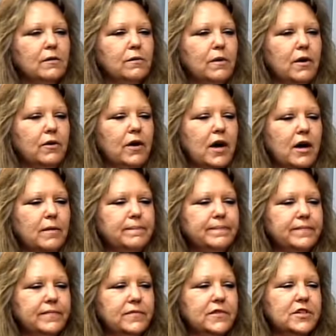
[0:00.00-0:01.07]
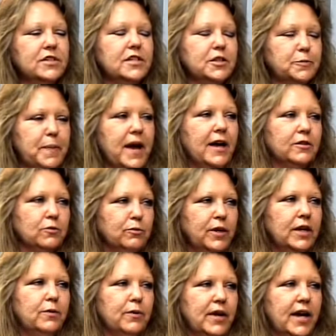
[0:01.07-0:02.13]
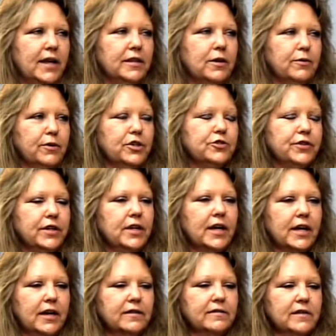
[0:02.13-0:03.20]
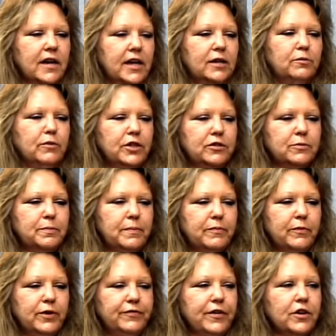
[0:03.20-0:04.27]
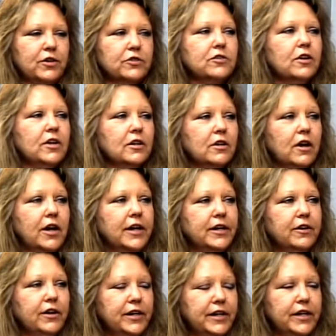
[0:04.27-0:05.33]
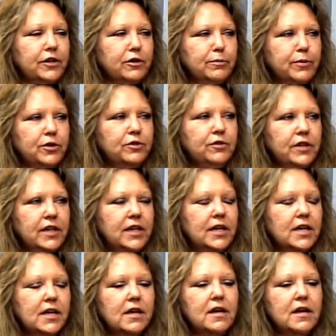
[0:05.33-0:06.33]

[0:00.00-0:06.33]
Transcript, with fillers: Well, um, just this past week we had that retreat, like I said, and we, we focused on a lot on inner beauty.